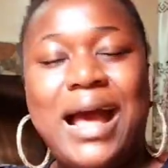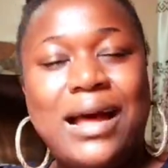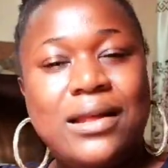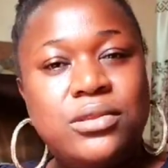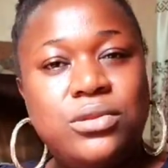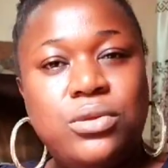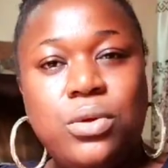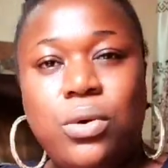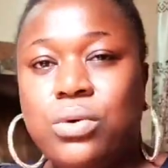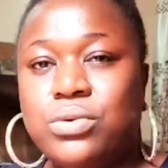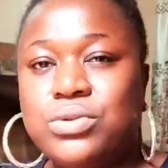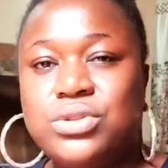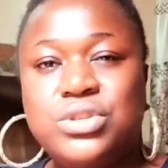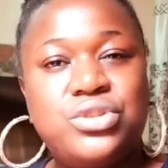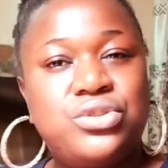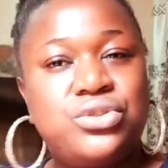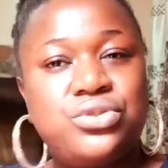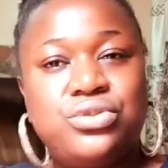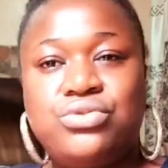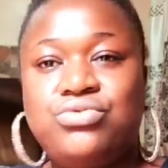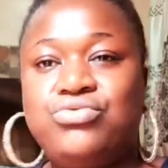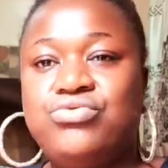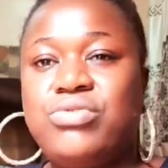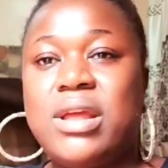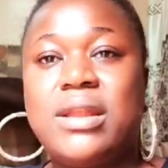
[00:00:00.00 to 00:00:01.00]
adult
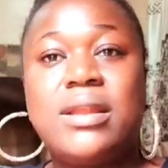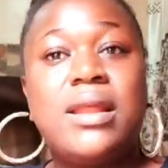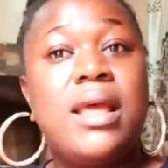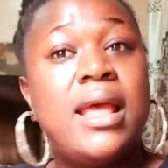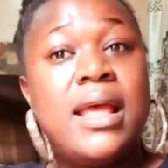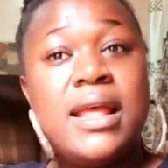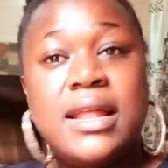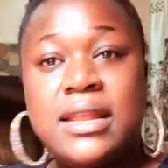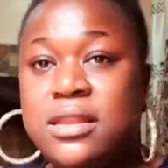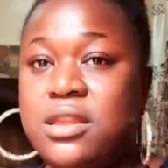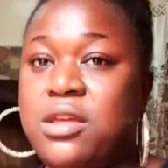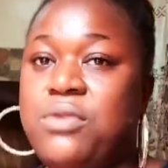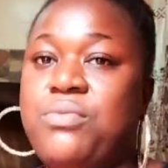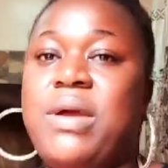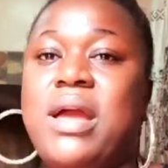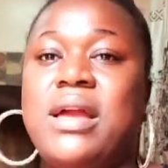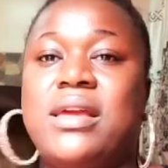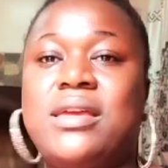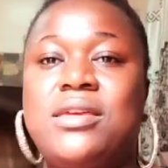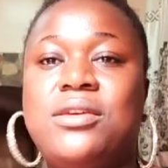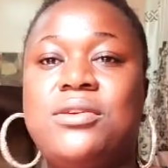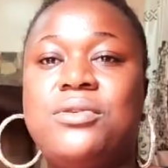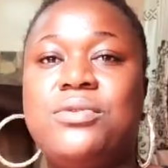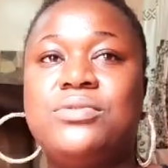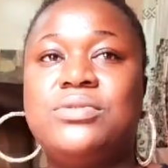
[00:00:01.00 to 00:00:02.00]
children, they
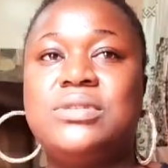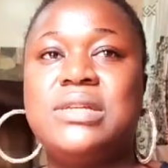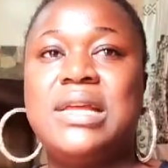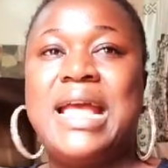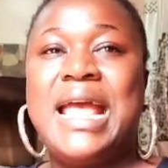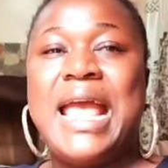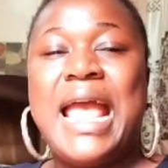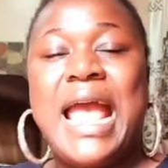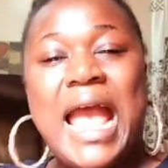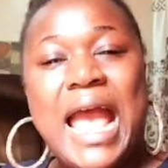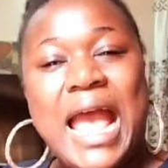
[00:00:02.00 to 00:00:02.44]
were killed,